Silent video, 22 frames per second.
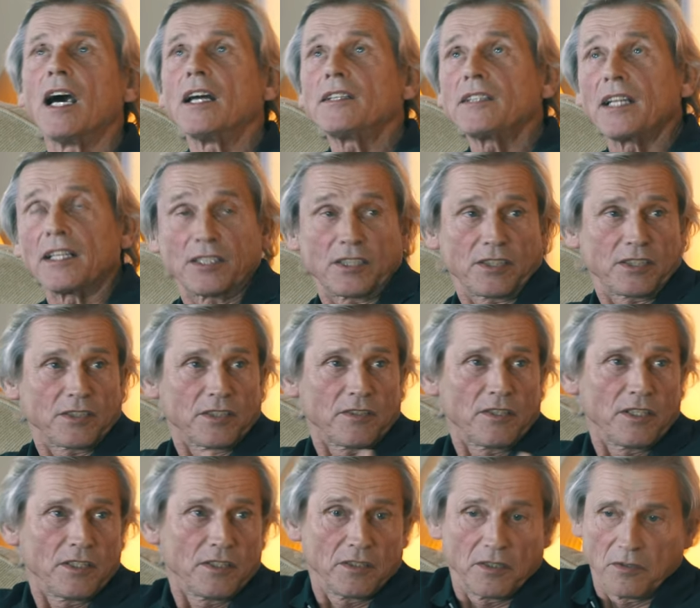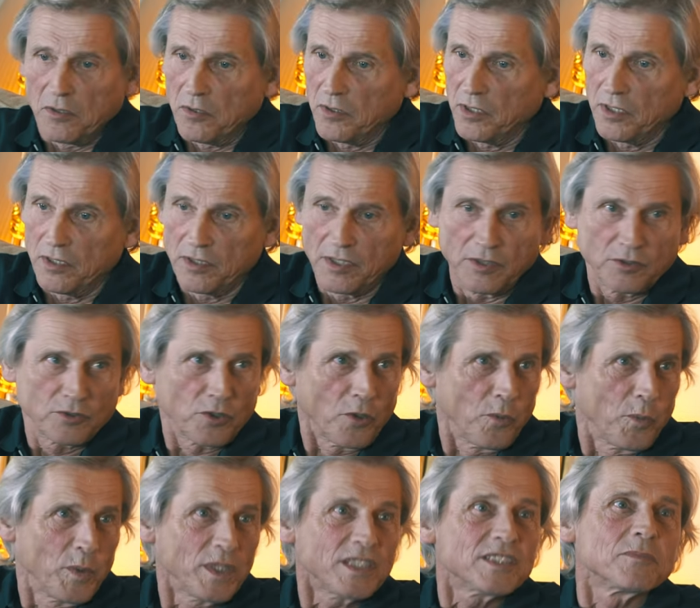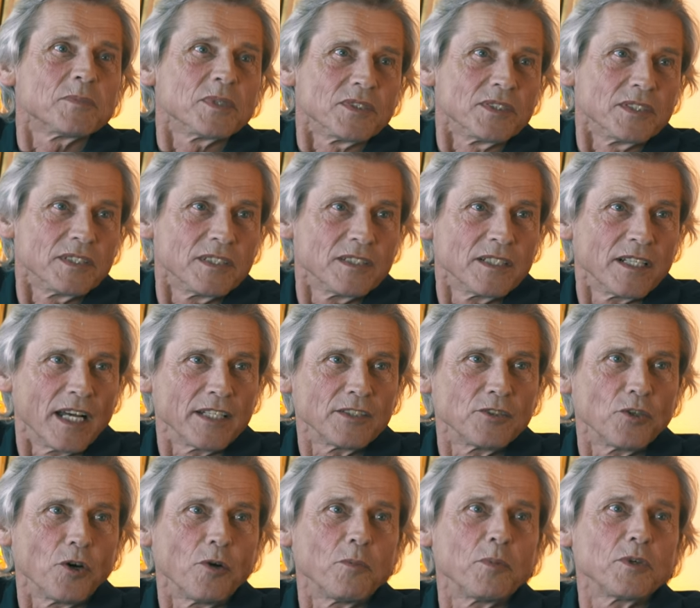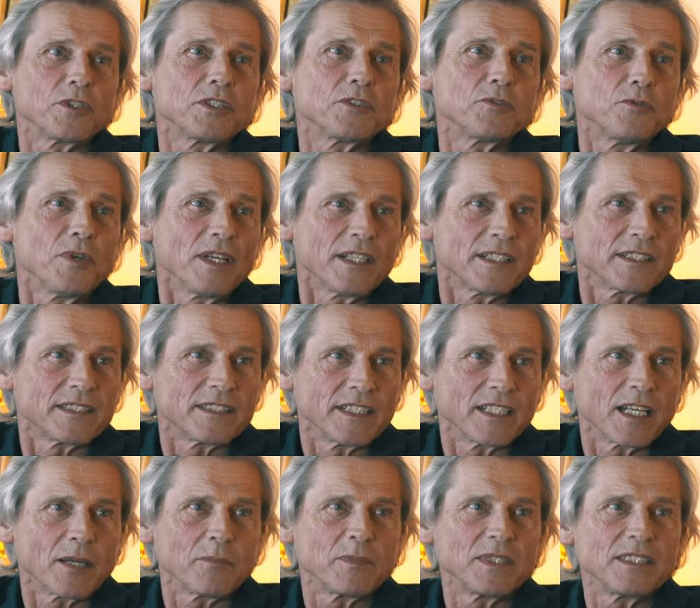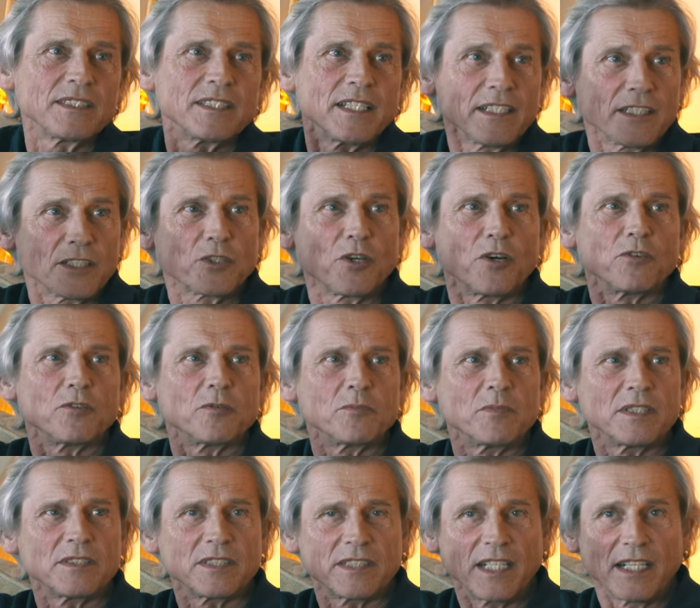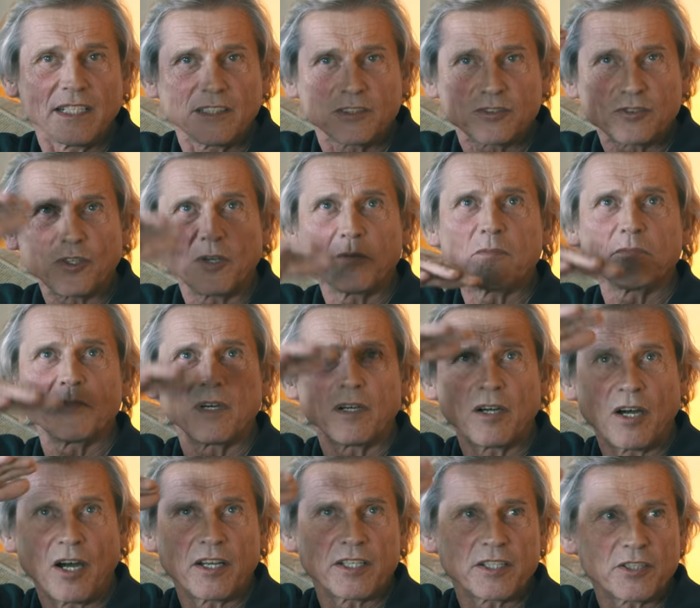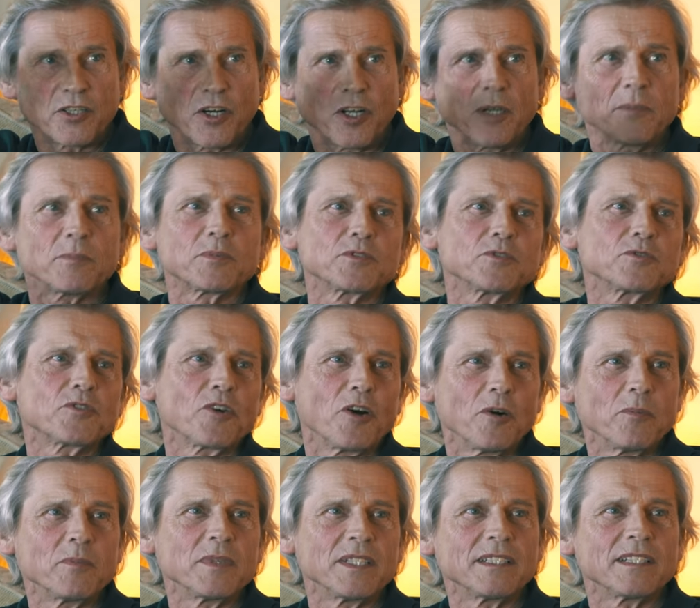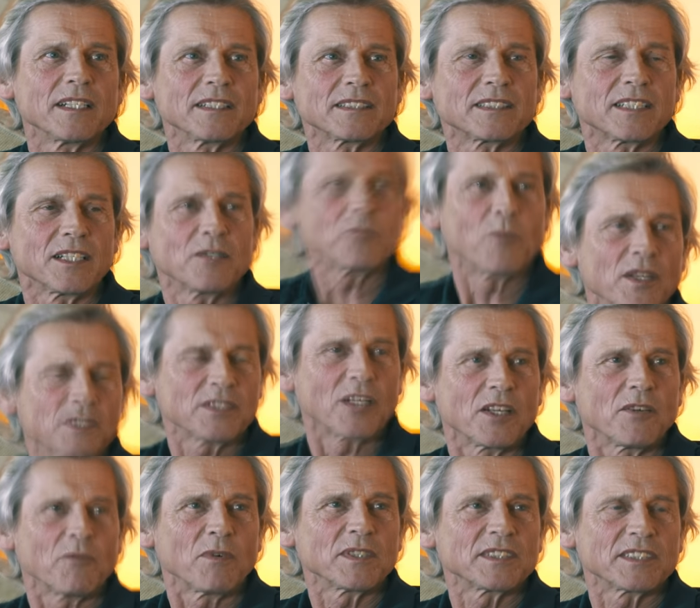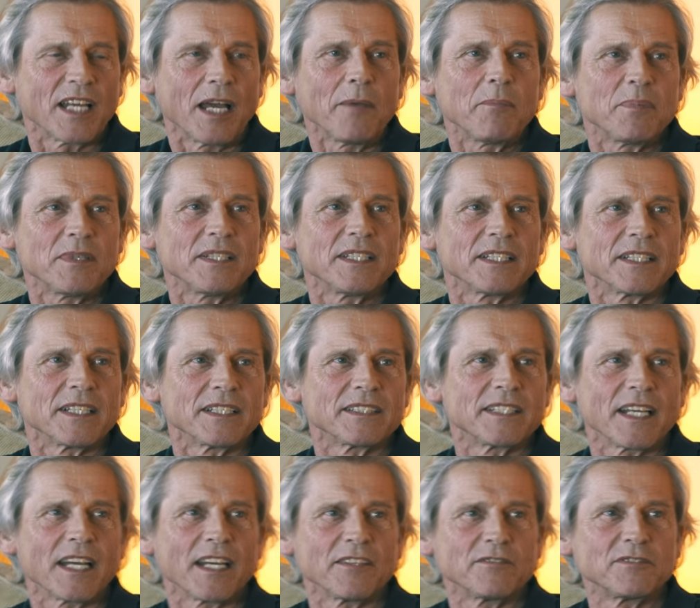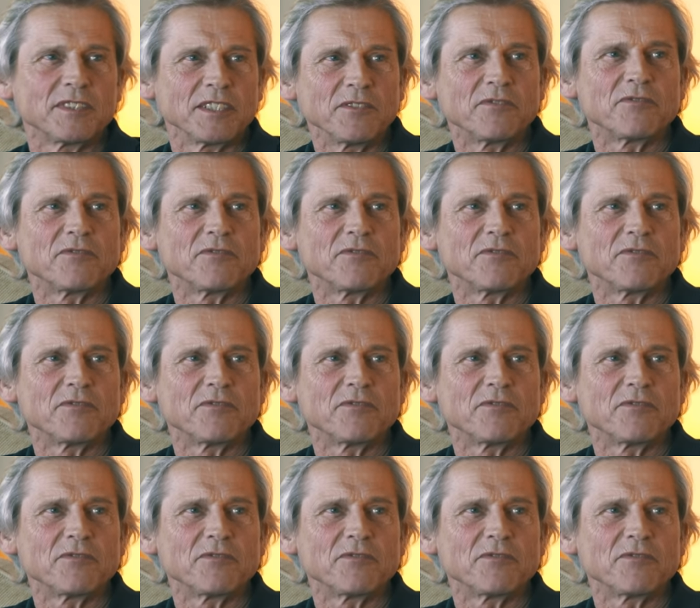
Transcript: And that's so visible and nobody do anything. I mean, then the government, then some higher up should come in and say, what, what's happening here? They have